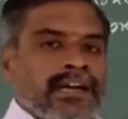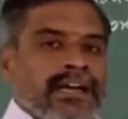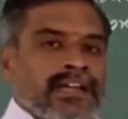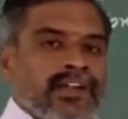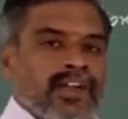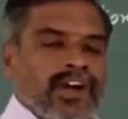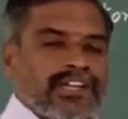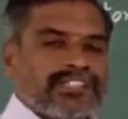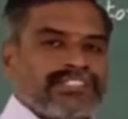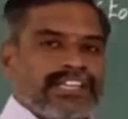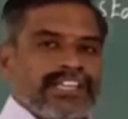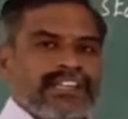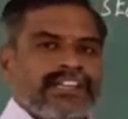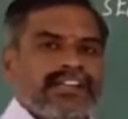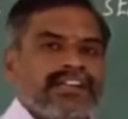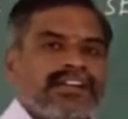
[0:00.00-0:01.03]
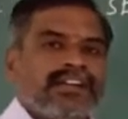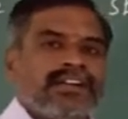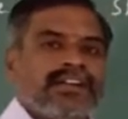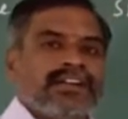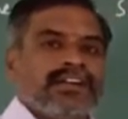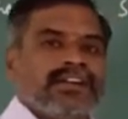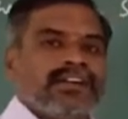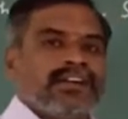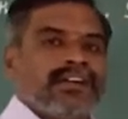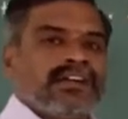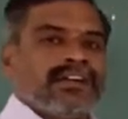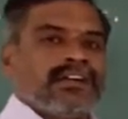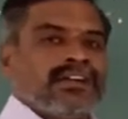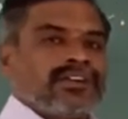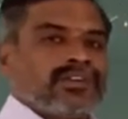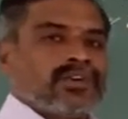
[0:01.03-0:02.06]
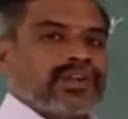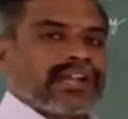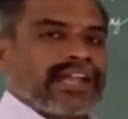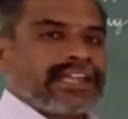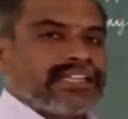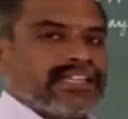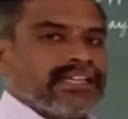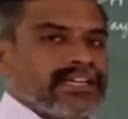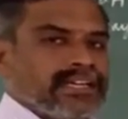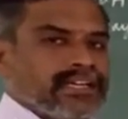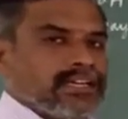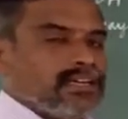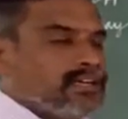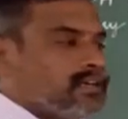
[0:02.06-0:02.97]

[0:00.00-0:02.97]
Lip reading: logic, to write the